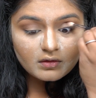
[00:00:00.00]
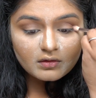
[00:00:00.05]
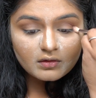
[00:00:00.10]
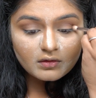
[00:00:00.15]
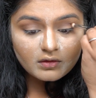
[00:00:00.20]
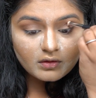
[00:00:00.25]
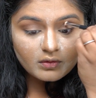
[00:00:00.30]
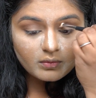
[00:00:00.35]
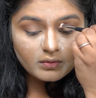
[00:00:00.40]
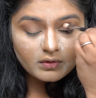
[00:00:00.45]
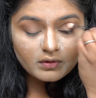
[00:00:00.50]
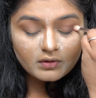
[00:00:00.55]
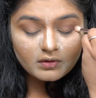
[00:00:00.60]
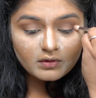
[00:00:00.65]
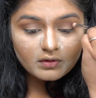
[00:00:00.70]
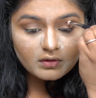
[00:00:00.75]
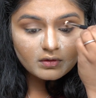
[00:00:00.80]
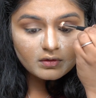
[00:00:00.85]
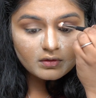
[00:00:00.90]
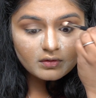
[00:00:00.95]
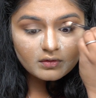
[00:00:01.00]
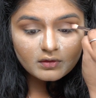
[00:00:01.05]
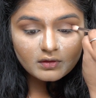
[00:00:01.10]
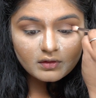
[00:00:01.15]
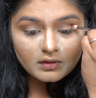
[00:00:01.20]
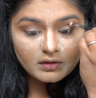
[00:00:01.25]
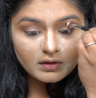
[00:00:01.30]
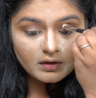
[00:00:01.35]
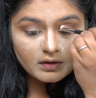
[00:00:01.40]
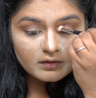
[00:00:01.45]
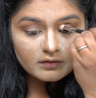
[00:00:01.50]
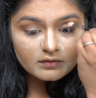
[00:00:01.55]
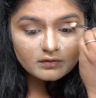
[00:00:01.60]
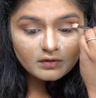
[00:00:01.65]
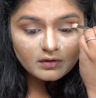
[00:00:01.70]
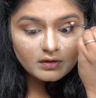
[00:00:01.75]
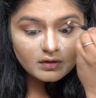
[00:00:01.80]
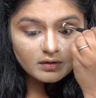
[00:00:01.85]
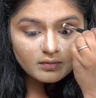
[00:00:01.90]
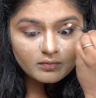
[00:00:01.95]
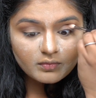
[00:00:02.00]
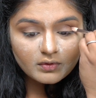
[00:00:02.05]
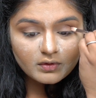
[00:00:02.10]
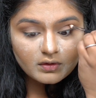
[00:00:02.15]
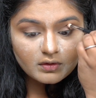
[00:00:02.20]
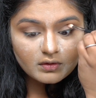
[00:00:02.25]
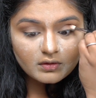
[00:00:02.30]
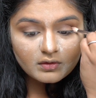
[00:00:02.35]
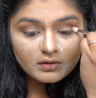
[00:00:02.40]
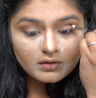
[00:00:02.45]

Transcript: lower than last time, but